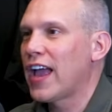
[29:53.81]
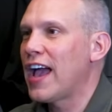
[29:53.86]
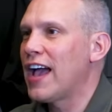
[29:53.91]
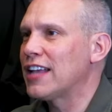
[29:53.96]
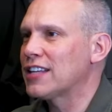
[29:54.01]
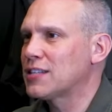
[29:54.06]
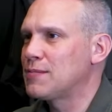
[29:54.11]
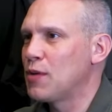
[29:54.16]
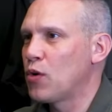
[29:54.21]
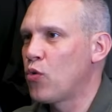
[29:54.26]

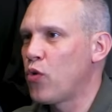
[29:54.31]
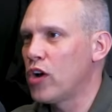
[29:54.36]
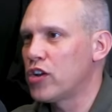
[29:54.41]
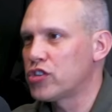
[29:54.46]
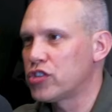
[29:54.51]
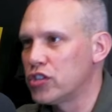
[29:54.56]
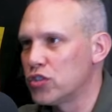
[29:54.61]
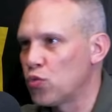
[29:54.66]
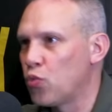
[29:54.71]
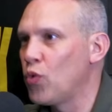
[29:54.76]
asking me
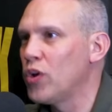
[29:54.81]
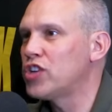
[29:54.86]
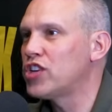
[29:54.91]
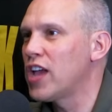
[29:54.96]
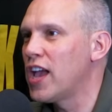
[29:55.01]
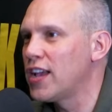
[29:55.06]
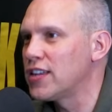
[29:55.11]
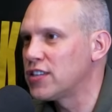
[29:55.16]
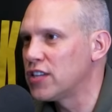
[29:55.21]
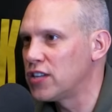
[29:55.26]
questions. Which
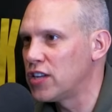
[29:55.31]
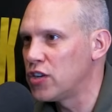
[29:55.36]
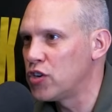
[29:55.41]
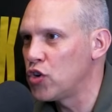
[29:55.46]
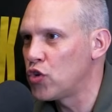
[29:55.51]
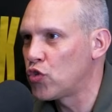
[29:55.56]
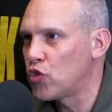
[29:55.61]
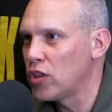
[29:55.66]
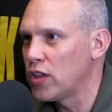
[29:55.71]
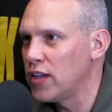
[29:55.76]
exit did
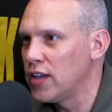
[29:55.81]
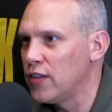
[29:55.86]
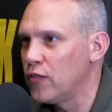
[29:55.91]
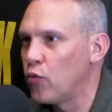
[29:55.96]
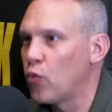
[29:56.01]
you leave?